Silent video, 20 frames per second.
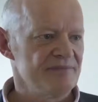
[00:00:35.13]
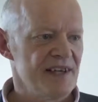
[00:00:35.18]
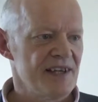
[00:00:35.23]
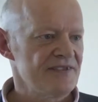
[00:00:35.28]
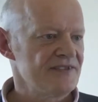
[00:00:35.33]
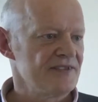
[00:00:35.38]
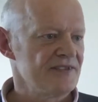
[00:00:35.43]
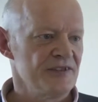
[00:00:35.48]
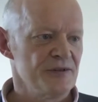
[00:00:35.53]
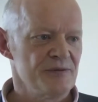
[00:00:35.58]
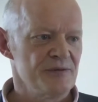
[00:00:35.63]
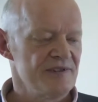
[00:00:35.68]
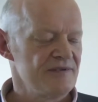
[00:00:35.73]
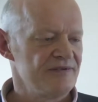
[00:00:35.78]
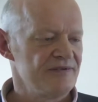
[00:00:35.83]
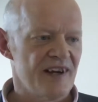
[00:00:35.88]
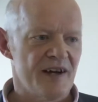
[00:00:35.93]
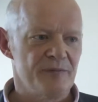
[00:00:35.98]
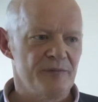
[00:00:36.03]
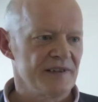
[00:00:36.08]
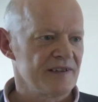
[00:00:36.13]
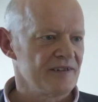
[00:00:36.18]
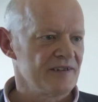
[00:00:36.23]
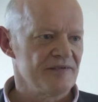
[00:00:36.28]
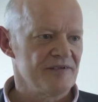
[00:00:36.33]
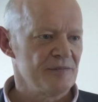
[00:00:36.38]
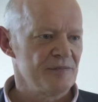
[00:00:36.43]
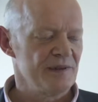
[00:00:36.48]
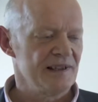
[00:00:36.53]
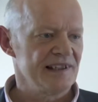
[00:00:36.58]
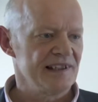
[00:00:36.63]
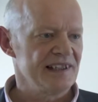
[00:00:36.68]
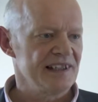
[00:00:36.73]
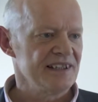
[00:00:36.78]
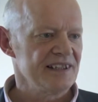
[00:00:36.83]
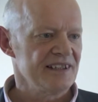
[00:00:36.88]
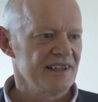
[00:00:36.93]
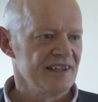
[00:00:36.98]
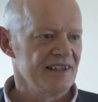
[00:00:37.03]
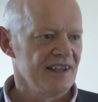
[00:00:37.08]
That's to do with the fabric of the
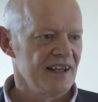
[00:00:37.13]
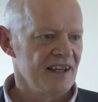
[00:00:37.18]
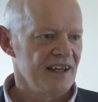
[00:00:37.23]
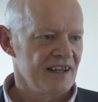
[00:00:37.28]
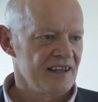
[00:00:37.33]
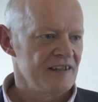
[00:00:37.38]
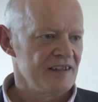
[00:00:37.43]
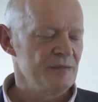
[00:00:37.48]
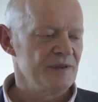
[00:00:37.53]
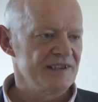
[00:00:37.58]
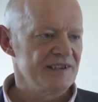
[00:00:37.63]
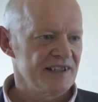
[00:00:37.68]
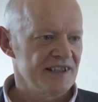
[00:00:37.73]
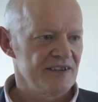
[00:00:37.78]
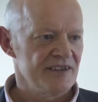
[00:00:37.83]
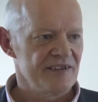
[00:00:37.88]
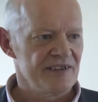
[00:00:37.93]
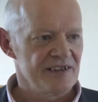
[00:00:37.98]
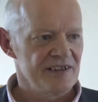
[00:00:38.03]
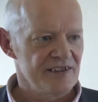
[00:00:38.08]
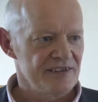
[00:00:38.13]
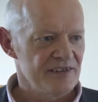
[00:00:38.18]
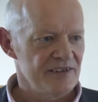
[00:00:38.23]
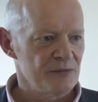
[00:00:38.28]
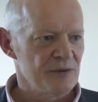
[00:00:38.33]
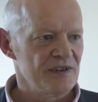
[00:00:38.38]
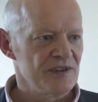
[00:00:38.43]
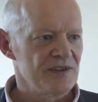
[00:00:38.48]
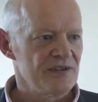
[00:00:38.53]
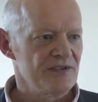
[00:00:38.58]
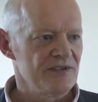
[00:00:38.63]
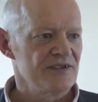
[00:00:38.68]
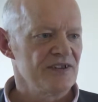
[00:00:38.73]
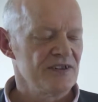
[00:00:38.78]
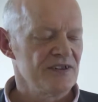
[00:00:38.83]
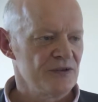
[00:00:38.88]
building, the materials, the windows, the